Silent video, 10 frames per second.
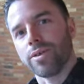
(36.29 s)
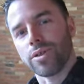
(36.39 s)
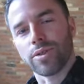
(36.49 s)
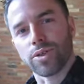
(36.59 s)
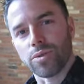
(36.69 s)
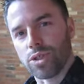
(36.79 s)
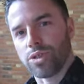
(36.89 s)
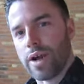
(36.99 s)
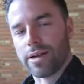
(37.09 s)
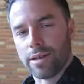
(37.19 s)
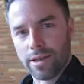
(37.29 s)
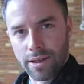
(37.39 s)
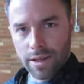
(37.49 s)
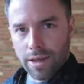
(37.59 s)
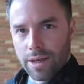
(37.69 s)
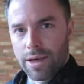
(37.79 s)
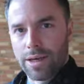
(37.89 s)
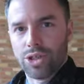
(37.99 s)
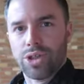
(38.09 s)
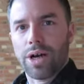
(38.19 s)
so there's no distracting uh,
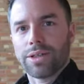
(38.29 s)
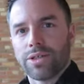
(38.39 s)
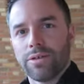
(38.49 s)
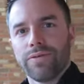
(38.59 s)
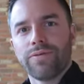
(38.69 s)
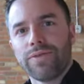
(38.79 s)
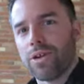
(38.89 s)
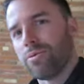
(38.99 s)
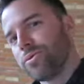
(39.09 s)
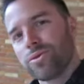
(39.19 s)
shots of, you know,